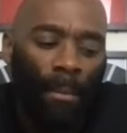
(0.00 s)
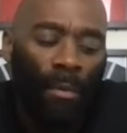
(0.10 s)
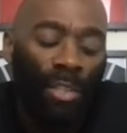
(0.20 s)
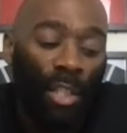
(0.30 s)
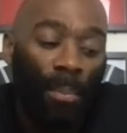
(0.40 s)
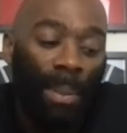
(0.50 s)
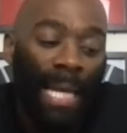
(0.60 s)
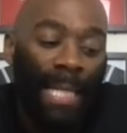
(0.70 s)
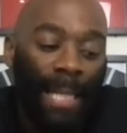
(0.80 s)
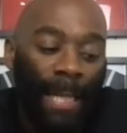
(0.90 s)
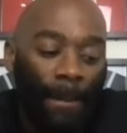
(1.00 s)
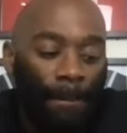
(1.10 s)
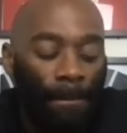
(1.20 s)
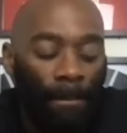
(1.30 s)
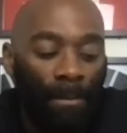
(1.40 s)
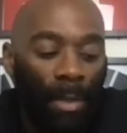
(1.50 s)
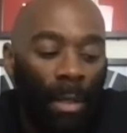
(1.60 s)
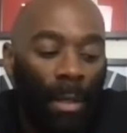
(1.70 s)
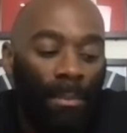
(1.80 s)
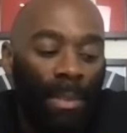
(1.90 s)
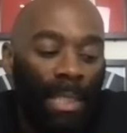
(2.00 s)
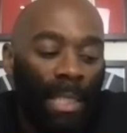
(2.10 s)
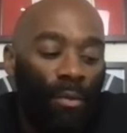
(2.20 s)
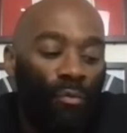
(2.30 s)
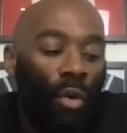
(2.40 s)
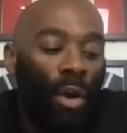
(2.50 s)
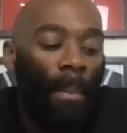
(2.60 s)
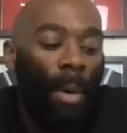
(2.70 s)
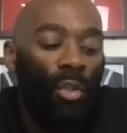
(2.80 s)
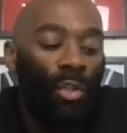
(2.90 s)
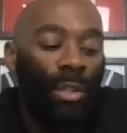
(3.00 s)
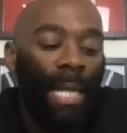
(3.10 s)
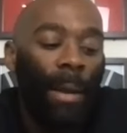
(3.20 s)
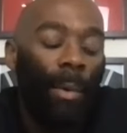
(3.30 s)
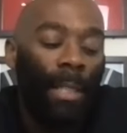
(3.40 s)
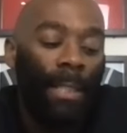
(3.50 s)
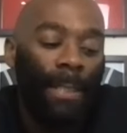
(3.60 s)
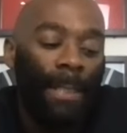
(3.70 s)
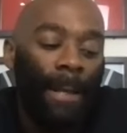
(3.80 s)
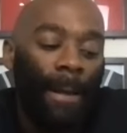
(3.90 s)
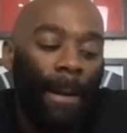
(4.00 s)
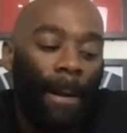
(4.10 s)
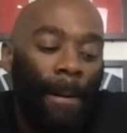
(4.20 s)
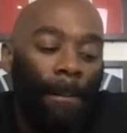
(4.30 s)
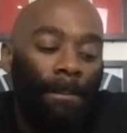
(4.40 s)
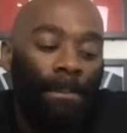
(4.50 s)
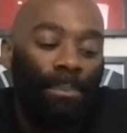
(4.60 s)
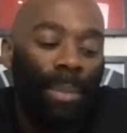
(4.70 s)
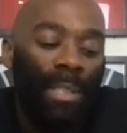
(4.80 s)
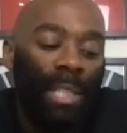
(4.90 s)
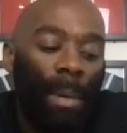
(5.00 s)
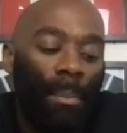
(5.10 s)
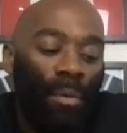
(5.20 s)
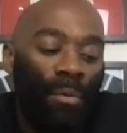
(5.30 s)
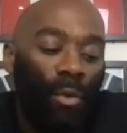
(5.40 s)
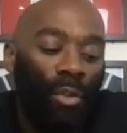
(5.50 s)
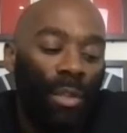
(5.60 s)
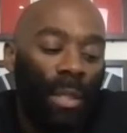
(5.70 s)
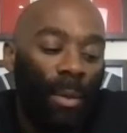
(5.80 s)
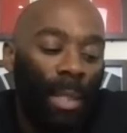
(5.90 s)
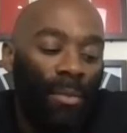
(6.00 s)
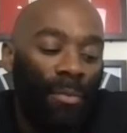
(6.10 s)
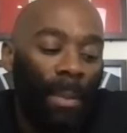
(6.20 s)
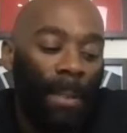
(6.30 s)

obviously, you played in it. Um, still a raw emotion on that one. Um, but sum up your thoughts on it quickly for